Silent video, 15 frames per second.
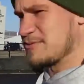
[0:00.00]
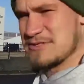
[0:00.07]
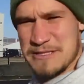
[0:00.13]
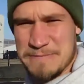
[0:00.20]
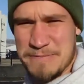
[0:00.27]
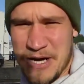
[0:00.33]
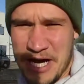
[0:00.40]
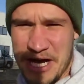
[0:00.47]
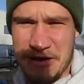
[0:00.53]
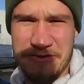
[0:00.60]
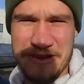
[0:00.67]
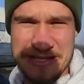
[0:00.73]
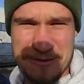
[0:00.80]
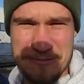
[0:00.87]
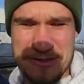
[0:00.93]
it was the
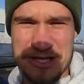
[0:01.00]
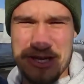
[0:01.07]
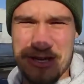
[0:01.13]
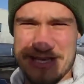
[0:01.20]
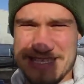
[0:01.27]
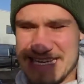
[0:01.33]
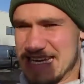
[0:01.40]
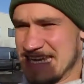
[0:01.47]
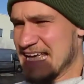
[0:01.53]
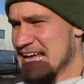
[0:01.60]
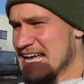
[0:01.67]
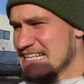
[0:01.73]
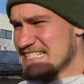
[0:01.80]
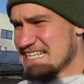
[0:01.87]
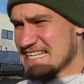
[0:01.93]
perfect opportunity
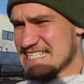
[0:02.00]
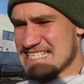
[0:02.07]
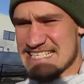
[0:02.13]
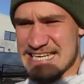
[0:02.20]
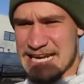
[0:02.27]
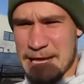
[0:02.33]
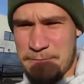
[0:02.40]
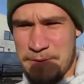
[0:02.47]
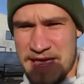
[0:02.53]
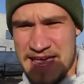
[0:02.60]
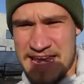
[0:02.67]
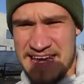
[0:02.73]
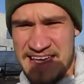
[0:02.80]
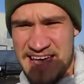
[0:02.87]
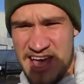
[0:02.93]
to slip
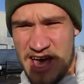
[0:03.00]
in